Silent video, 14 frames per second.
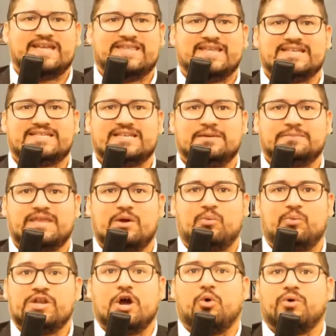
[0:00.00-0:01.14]
this is something that
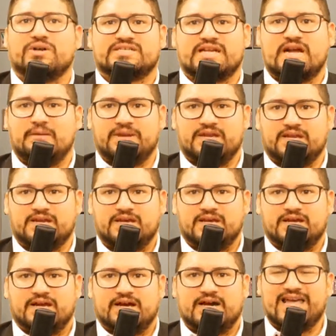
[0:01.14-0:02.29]
we know is coming.
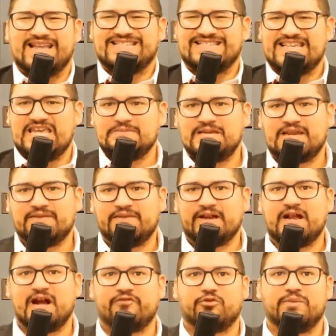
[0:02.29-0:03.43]
It seems like if the
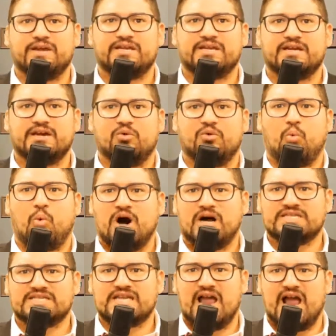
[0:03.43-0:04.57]
government
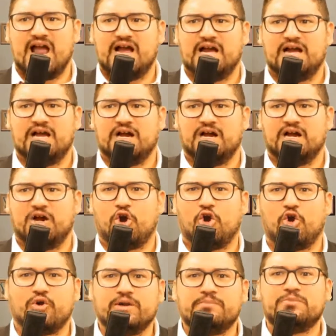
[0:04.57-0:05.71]
wants
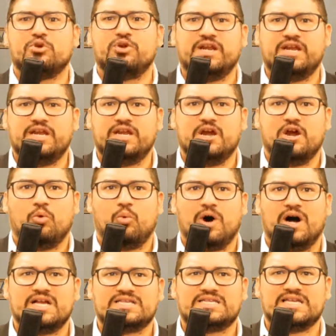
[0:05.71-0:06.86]
herd immunity,
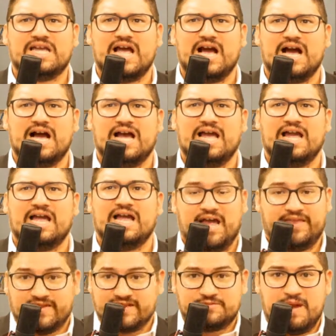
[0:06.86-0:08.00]

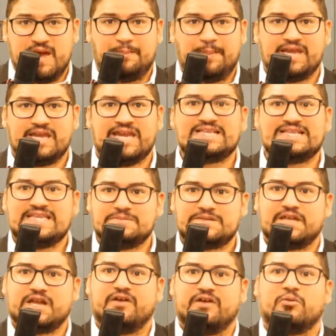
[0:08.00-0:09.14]
and this is my opinion, it seems that
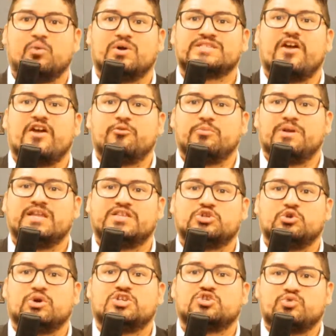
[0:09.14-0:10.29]
the government wants everybody
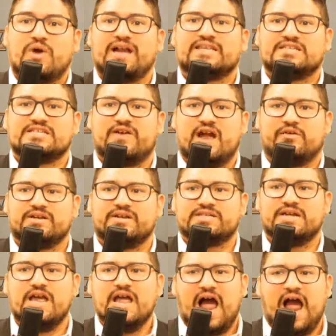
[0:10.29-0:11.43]
to contract this virus.
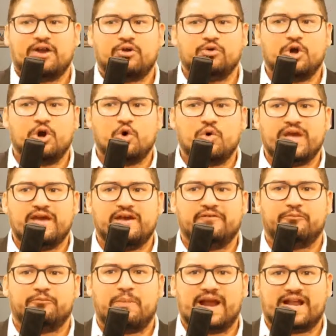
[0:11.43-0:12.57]
I don't know
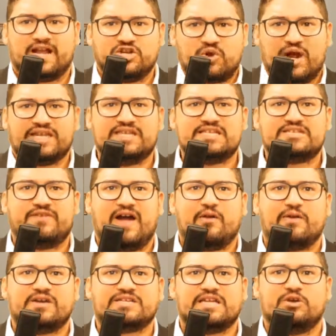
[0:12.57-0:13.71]
if by contracting this
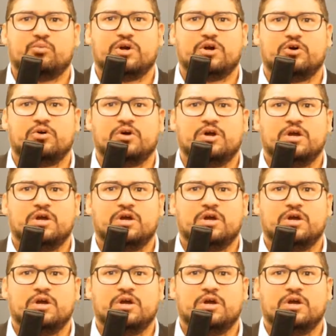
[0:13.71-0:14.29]
virus, it will